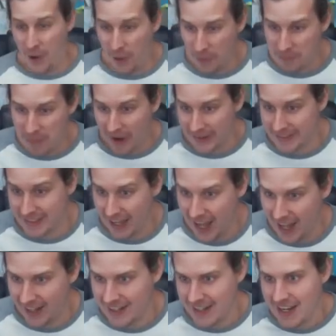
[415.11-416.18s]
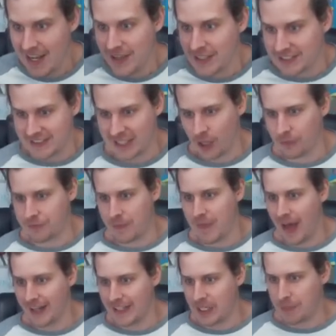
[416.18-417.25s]
Oh my god! The skill from
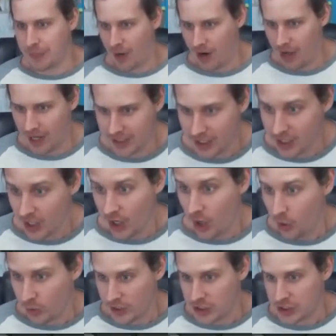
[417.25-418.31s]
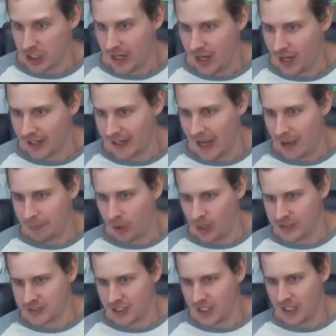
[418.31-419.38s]
Dani DeBura! Holy shit, hug it out,
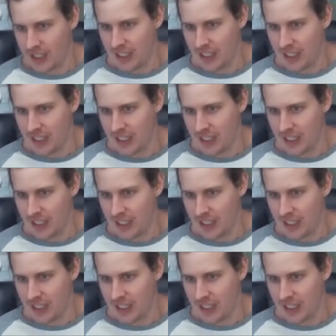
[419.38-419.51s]
boys!